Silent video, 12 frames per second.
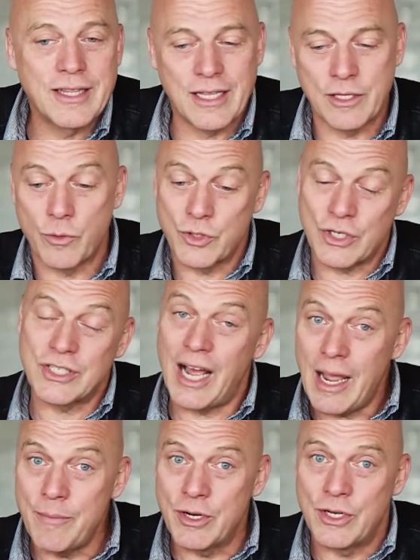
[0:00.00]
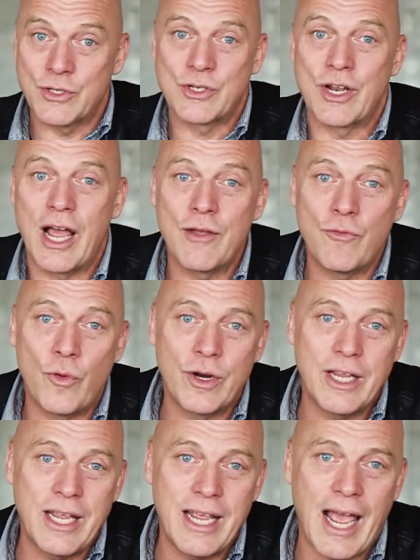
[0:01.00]
that there was a time in his life
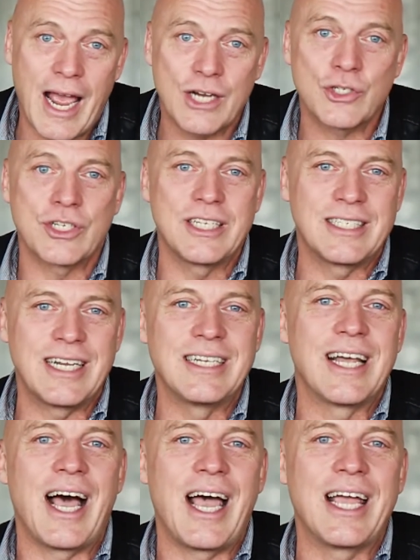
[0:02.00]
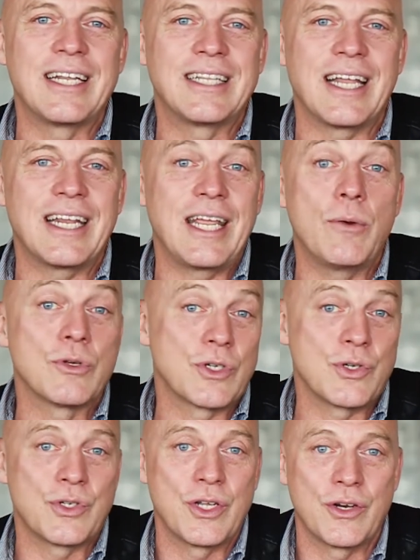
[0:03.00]
when he actually denied that he was
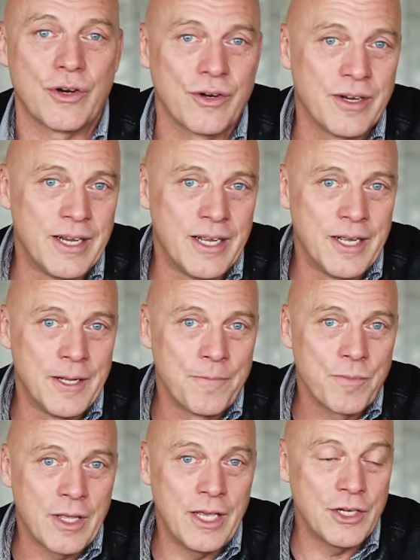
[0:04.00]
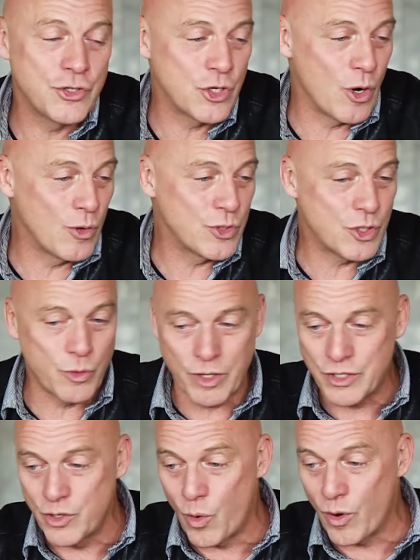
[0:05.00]
a sinner. He chose to
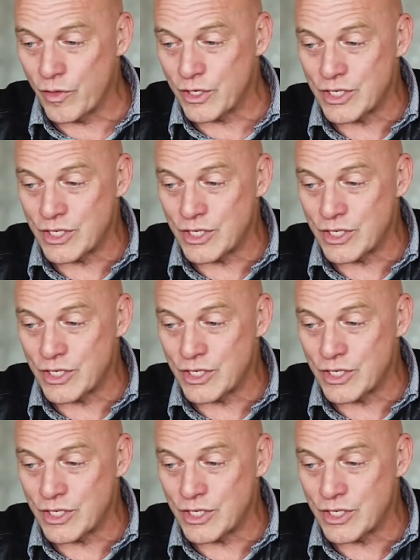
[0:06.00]
ignore the